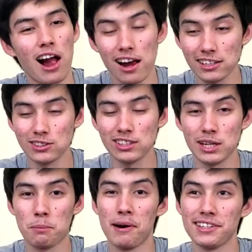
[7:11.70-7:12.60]
I guess, sort of
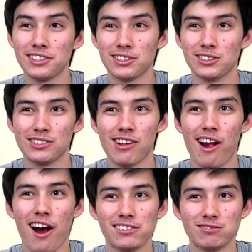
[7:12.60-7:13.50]
like a pretzel.
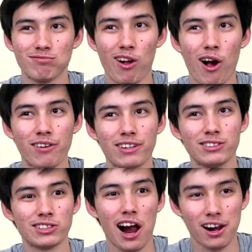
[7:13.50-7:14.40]
I think
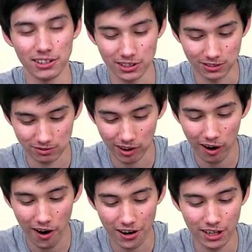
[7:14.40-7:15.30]
pretzels are kind of, you know,
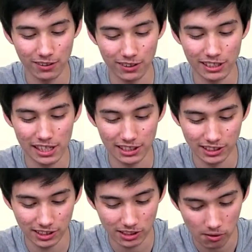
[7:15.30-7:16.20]
harder on the
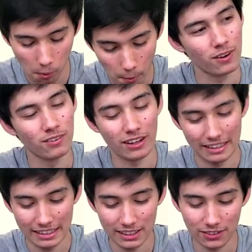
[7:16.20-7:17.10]
edges. Overall, I
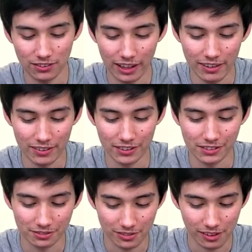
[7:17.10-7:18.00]
think the flavor
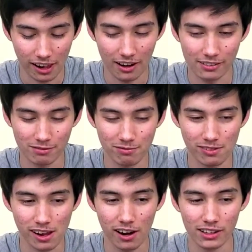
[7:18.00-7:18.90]

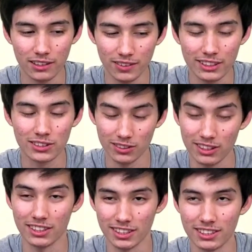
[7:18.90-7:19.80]
of this pizza is
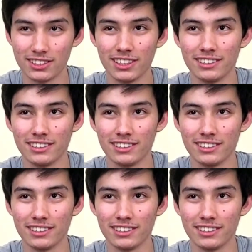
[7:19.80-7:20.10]
really good.